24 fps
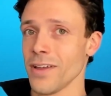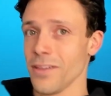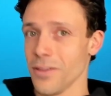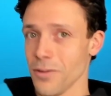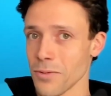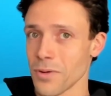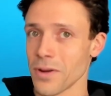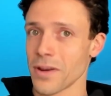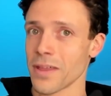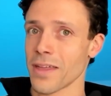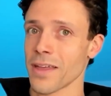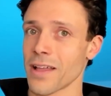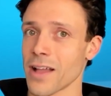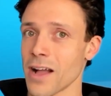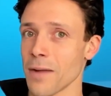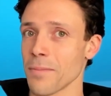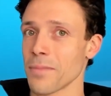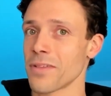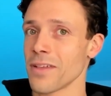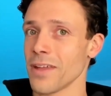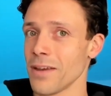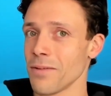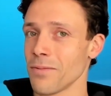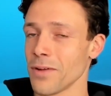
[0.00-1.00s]
You want to get
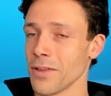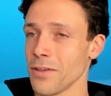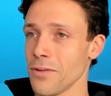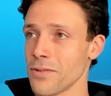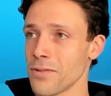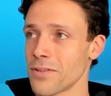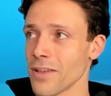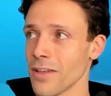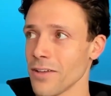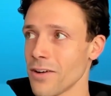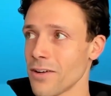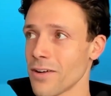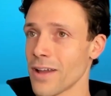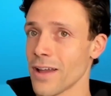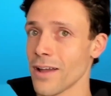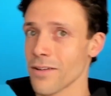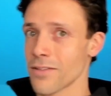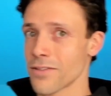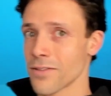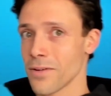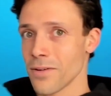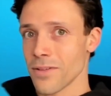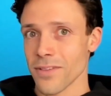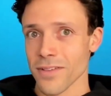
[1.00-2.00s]
compensated when you sell your house,
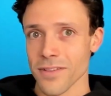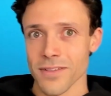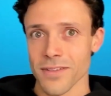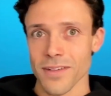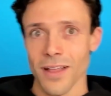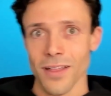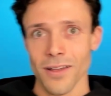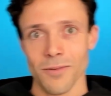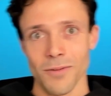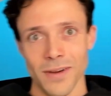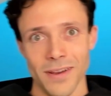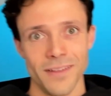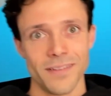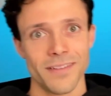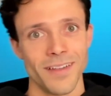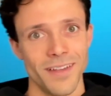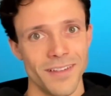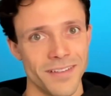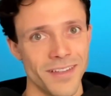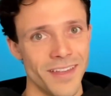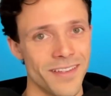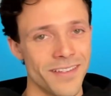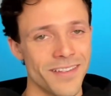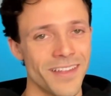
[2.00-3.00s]
so does the seller when he sells
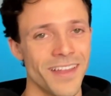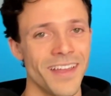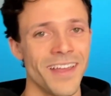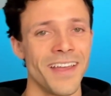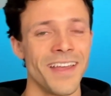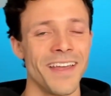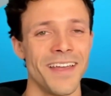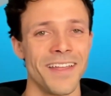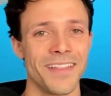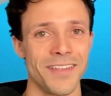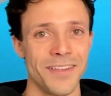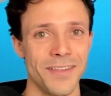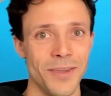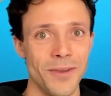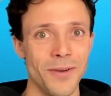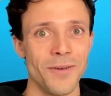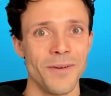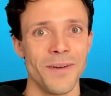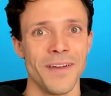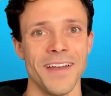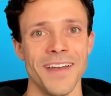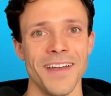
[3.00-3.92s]
his to you.